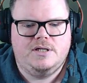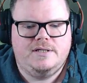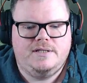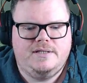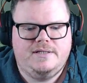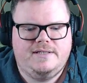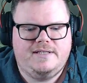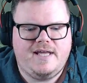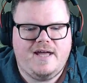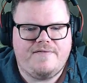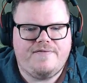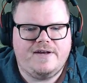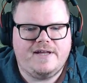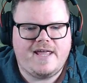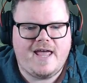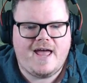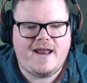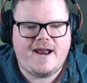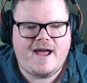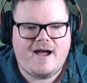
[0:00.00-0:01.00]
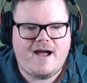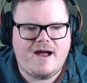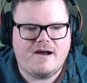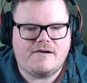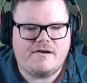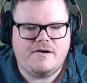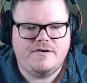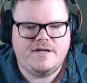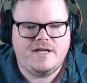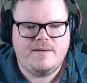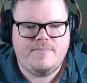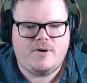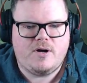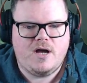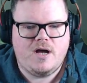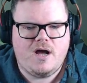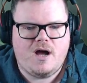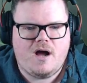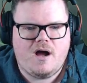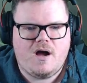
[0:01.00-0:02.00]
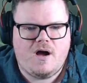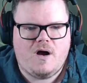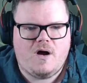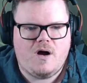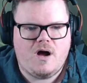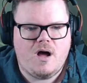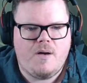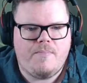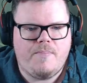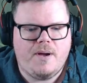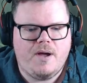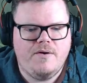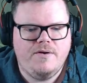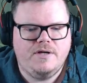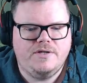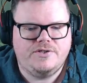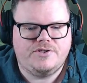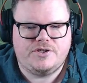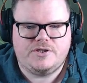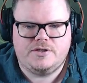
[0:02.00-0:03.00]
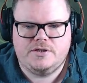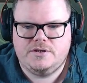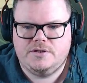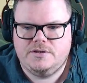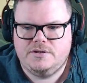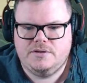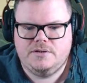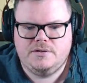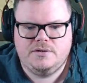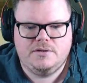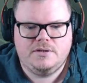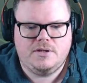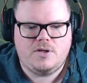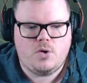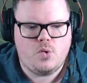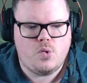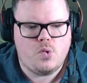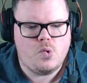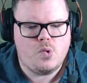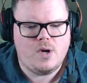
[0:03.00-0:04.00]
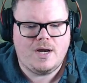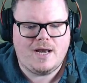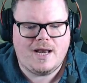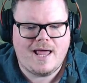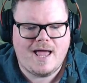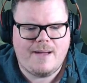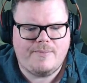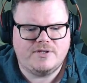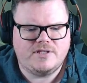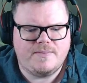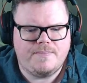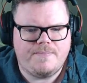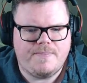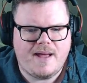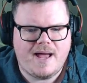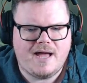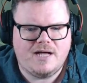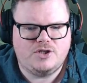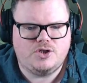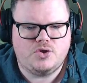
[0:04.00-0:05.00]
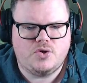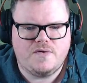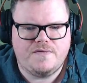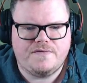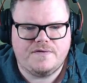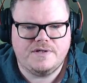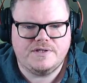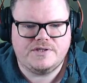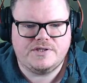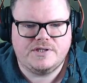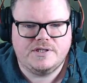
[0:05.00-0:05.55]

Definitely getting out aggroed here by our opponent. Oh, a land was a bad draw for us.